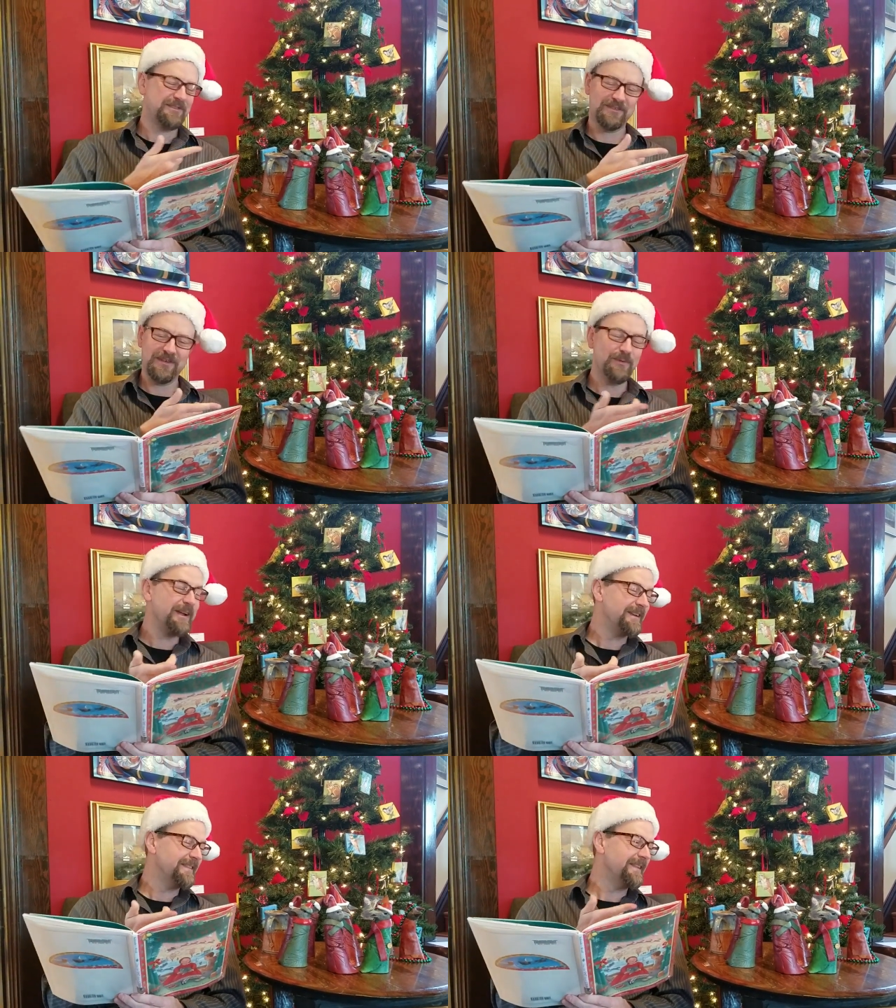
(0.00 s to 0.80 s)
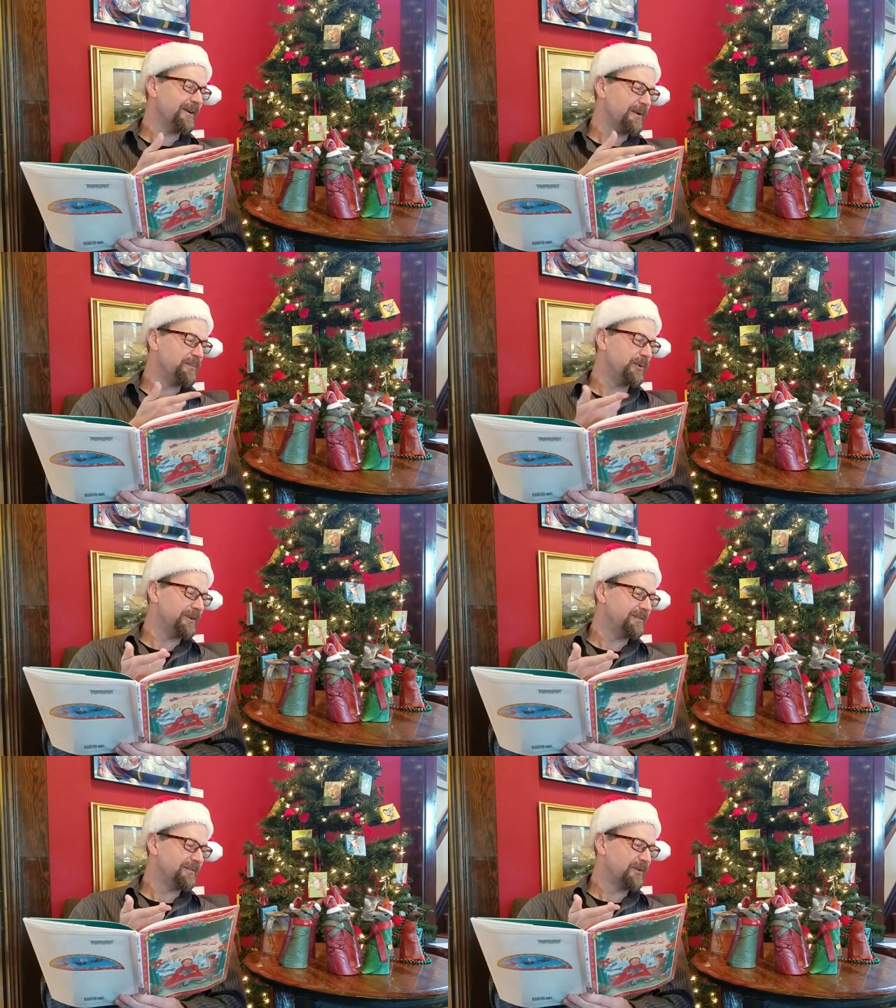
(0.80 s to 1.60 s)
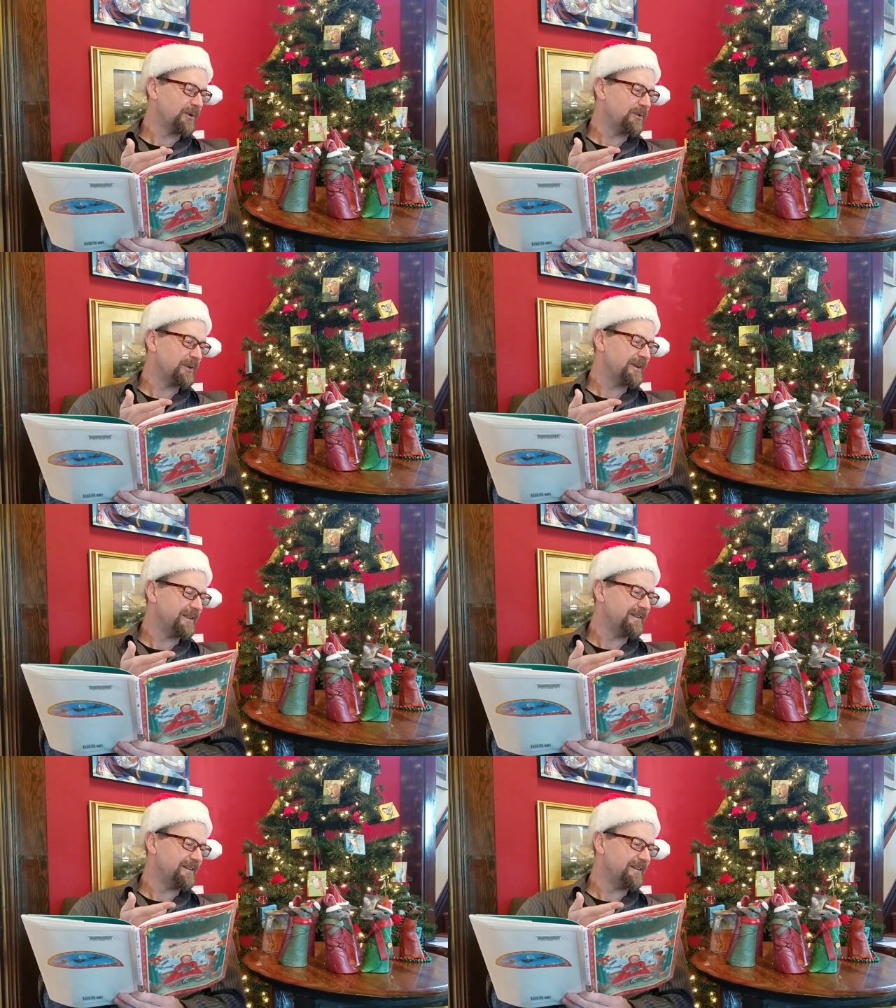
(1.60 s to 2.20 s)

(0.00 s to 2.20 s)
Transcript: See what I did there? I put croakin'